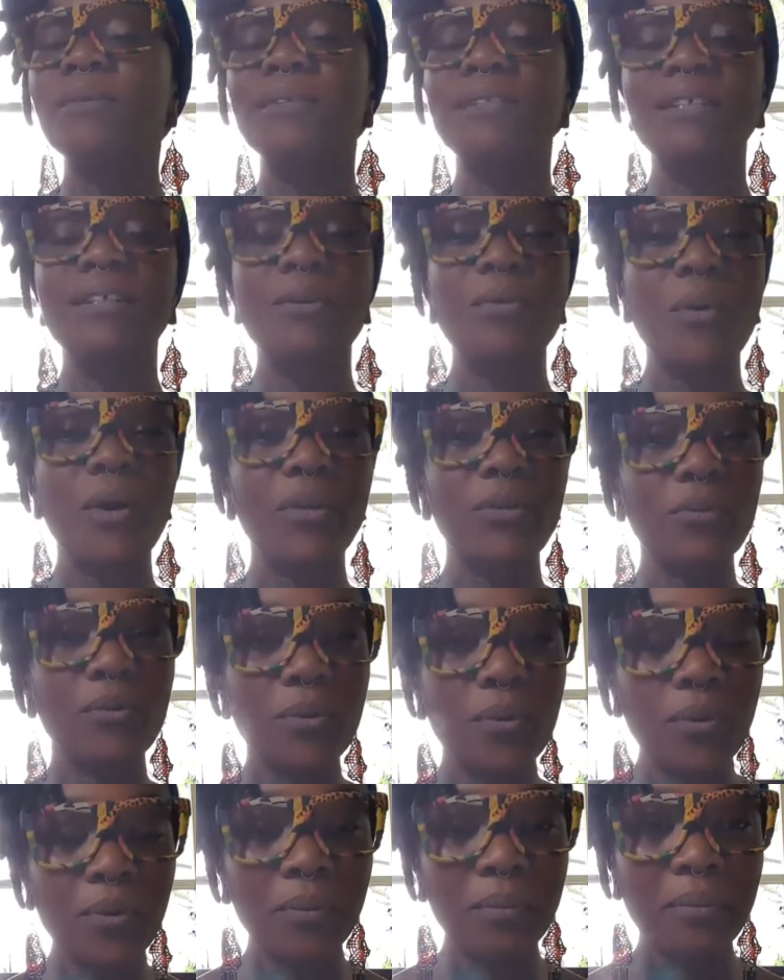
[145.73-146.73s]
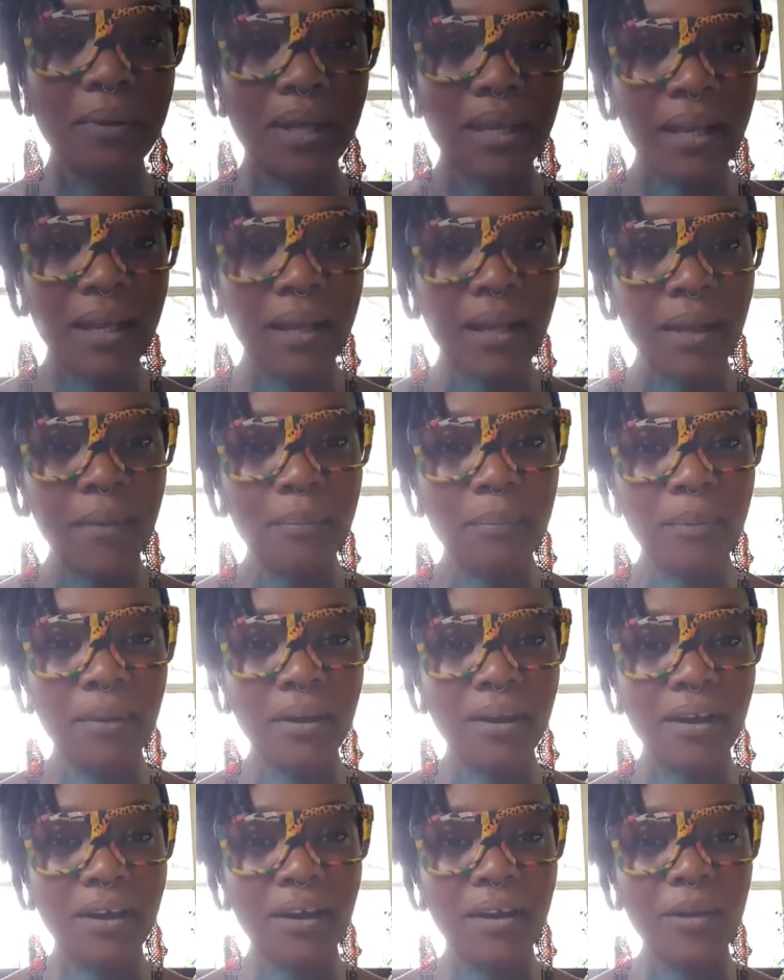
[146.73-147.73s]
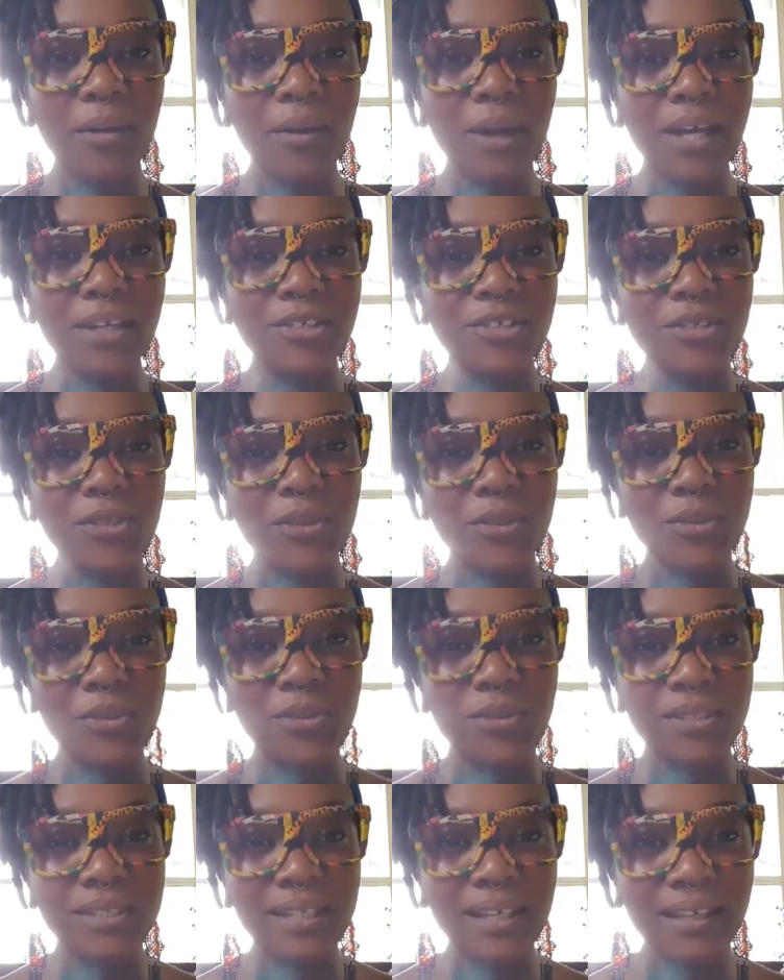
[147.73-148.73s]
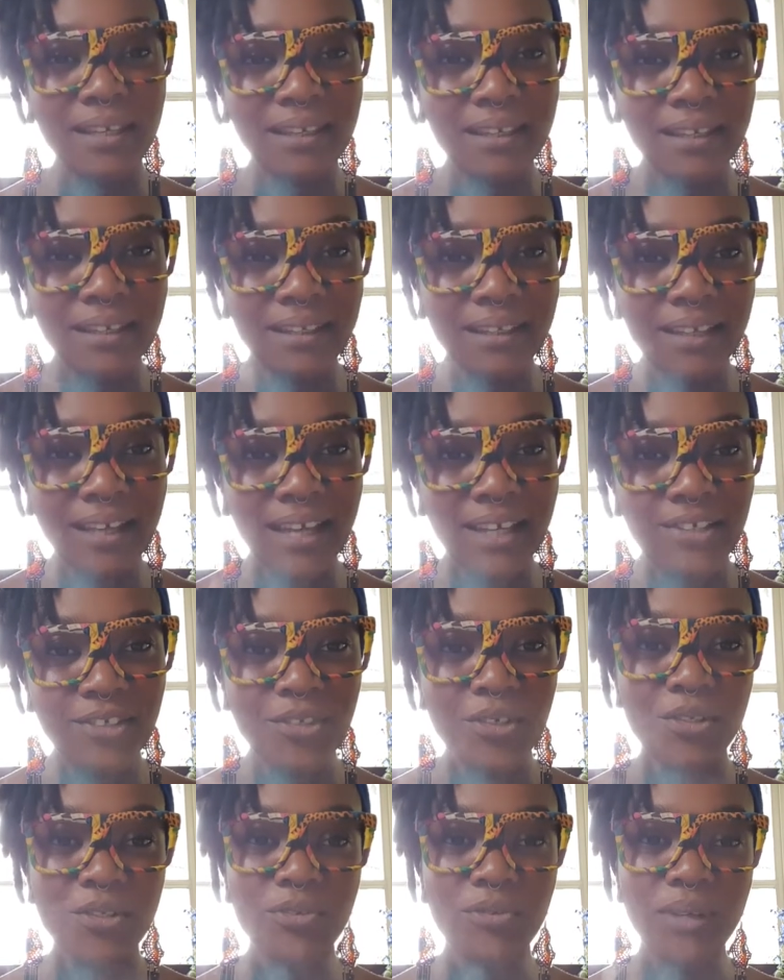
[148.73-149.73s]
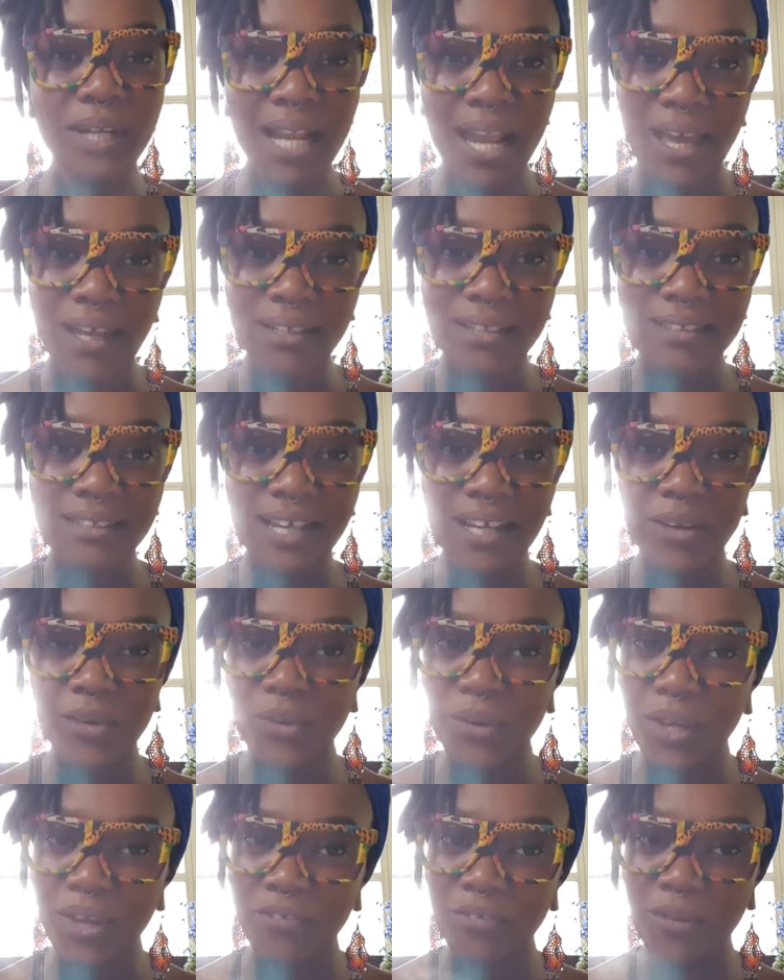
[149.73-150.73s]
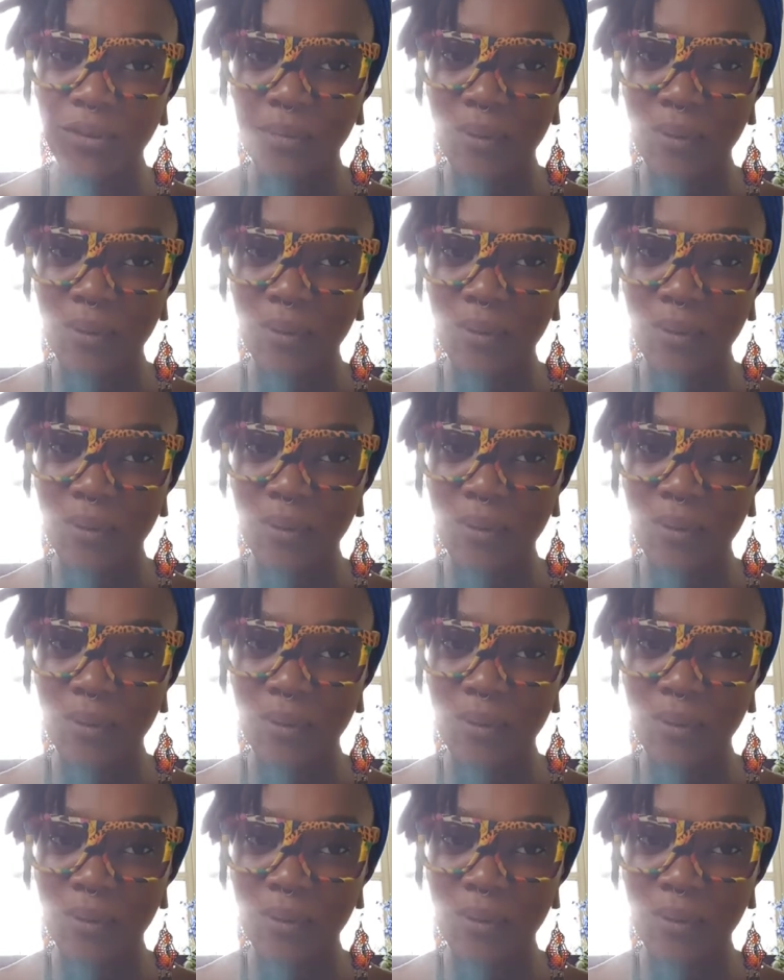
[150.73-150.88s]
still quite warm. But I chose to stay in and just relax and look after